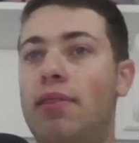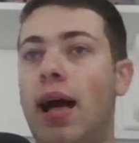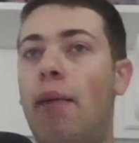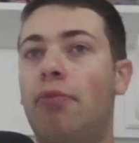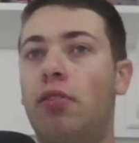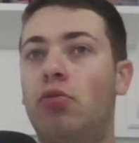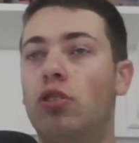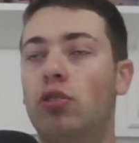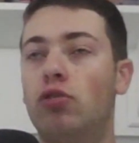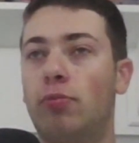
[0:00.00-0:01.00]
Thompson,
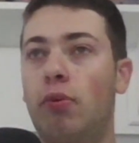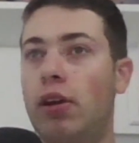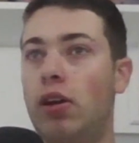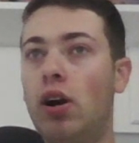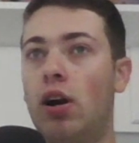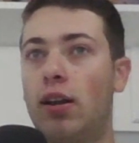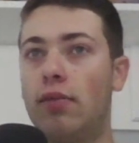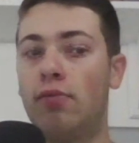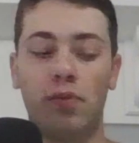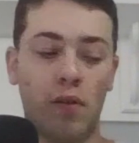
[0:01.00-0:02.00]
who's a point guard
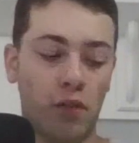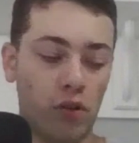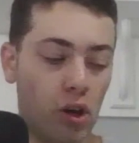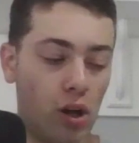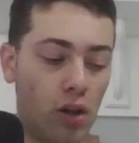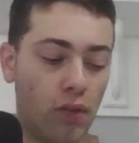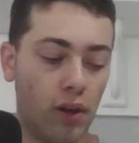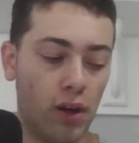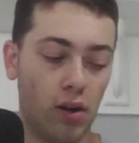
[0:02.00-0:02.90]
at 4th overall.